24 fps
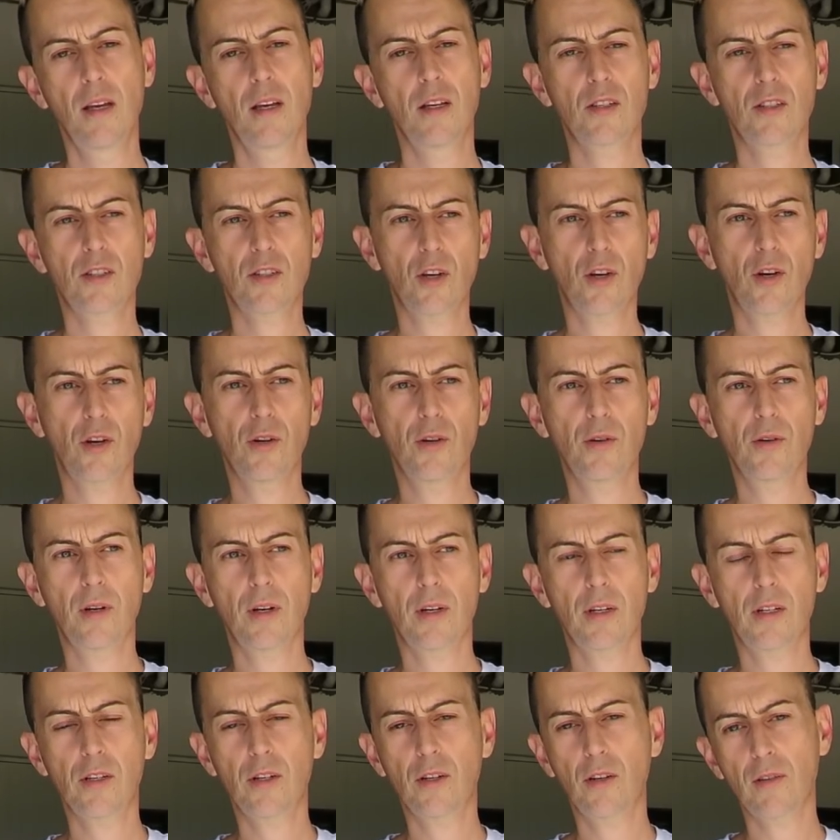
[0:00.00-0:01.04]
So
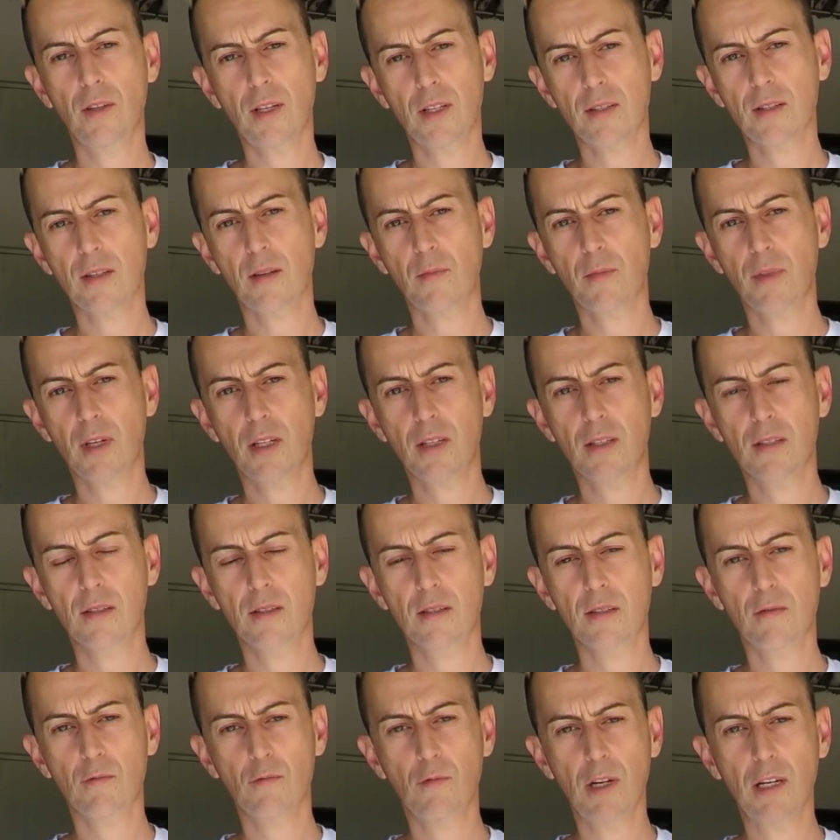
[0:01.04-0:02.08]
you know, that's something
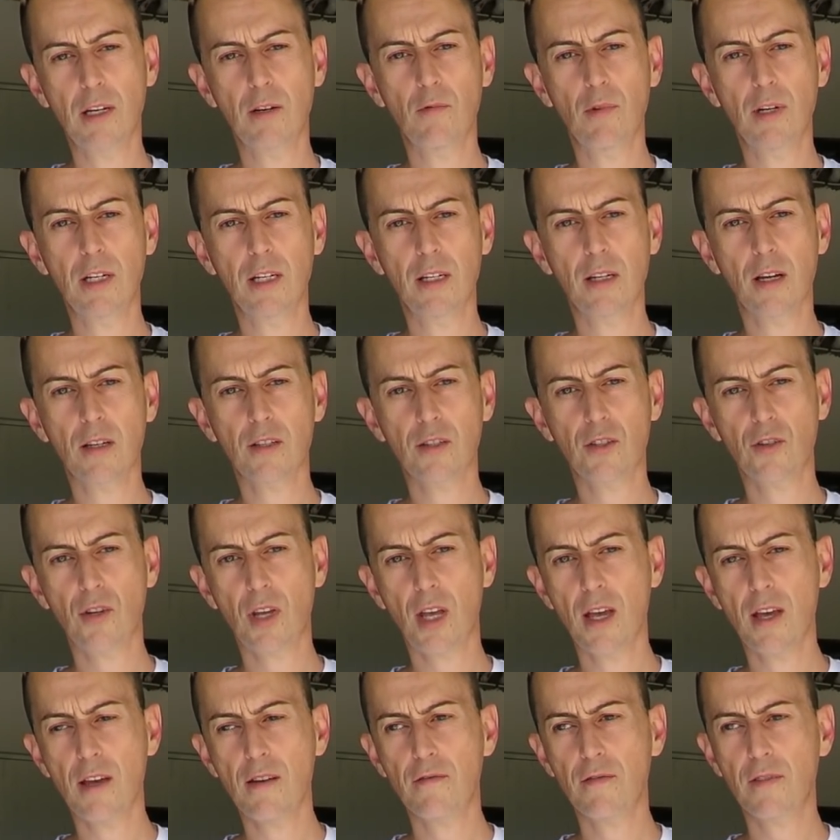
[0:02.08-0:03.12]
that's really nice to
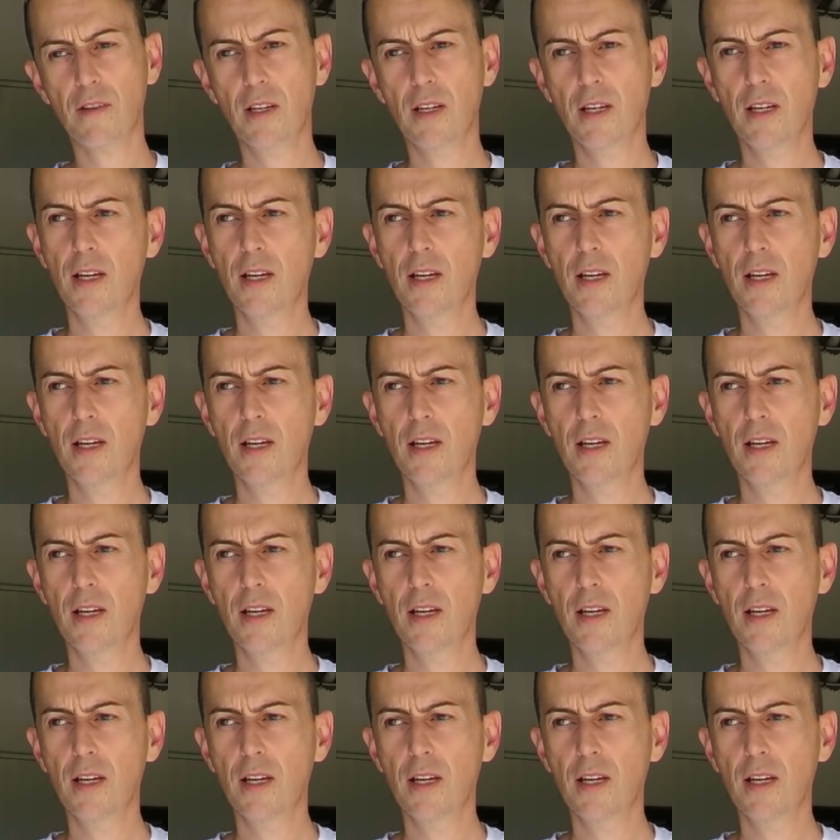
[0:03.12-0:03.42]
have.